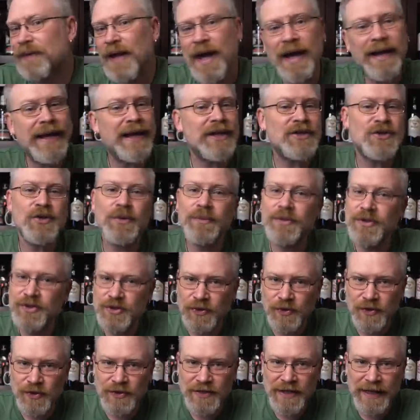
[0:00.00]
I get to them as
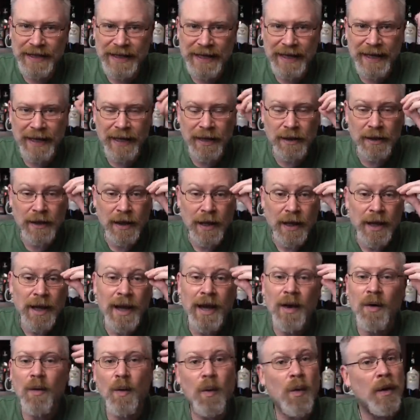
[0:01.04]
soon as I can.
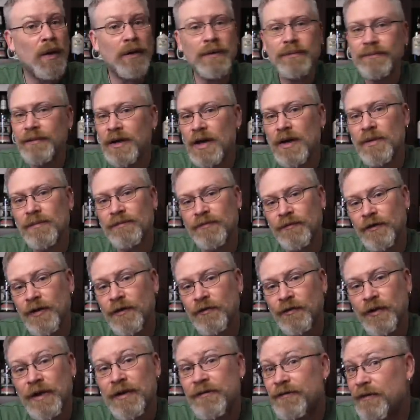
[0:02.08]
Or, you know, feel
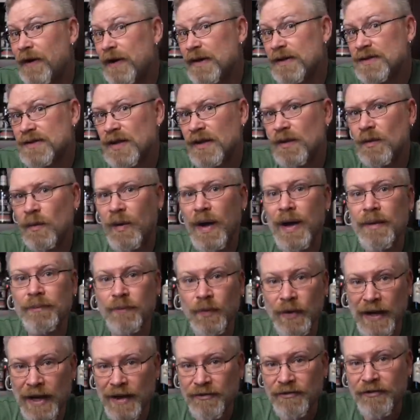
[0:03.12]
free to find us on the
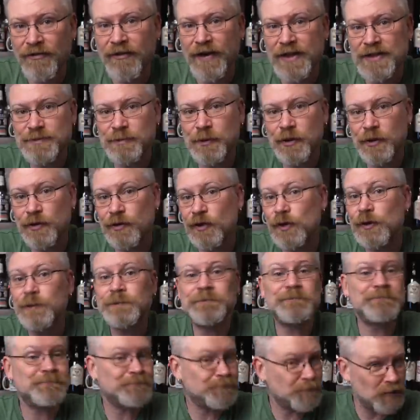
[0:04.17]
web. We have a Facebook group
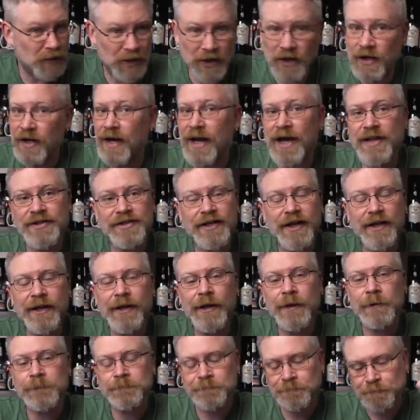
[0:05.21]
and you can ask in
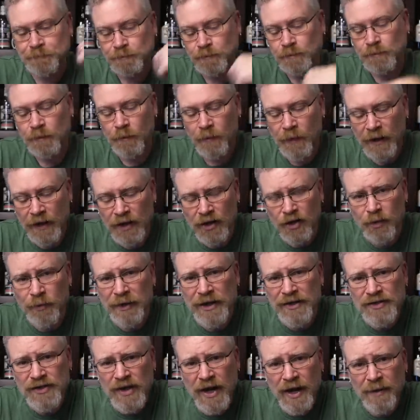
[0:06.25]
there. In the
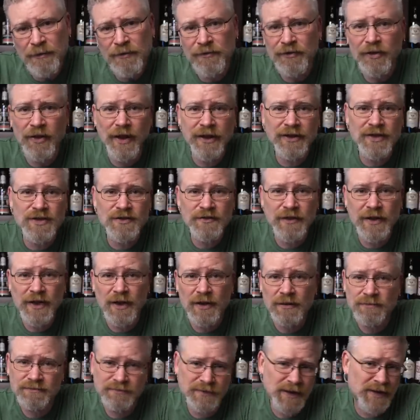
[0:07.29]
meantime, if you like this
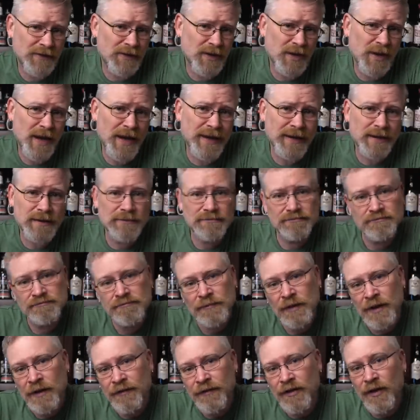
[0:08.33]
video, give it a like.
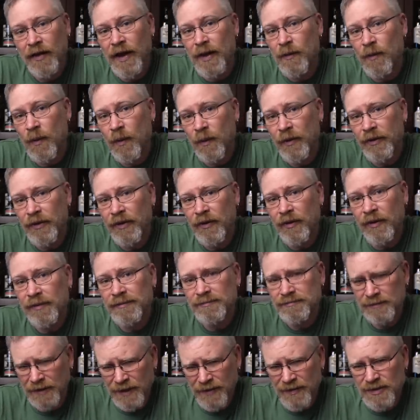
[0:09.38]
If you like what we're
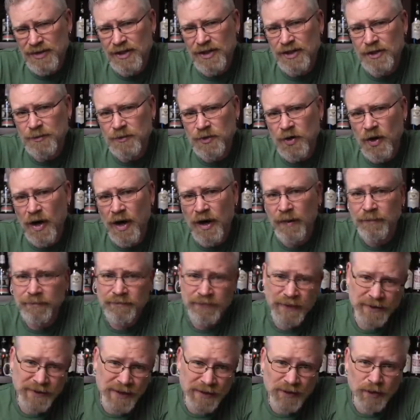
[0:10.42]
doing, give us a subscribe.
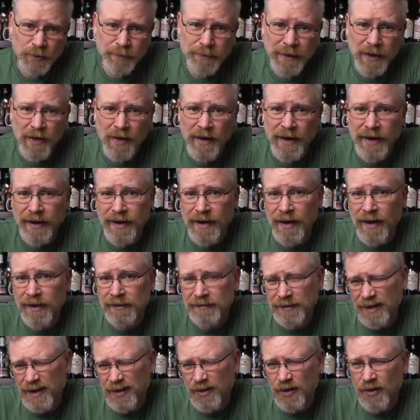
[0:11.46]
Hit that little bell
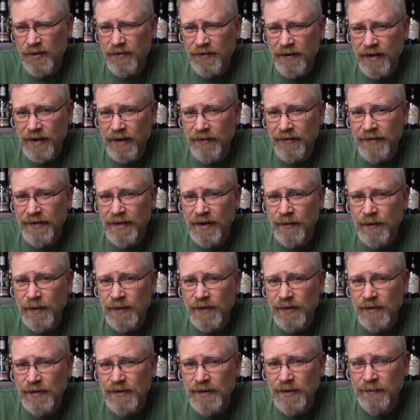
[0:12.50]
icon. Get notified every time we
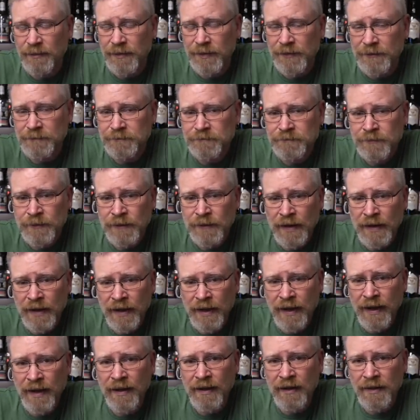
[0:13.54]
do something.
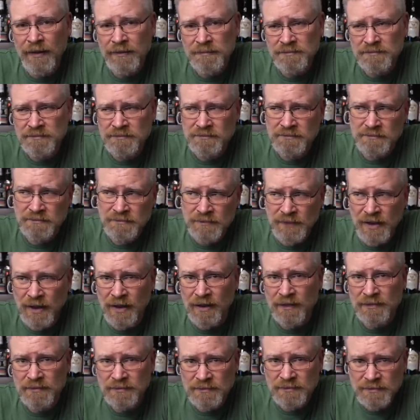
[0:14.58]
And, um, you
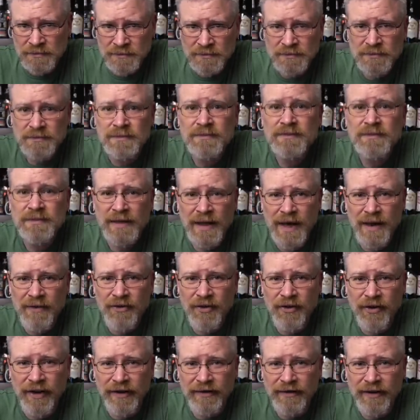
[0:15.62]
know, have a
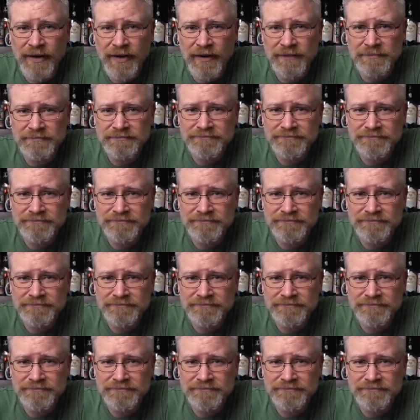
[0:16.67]
great day.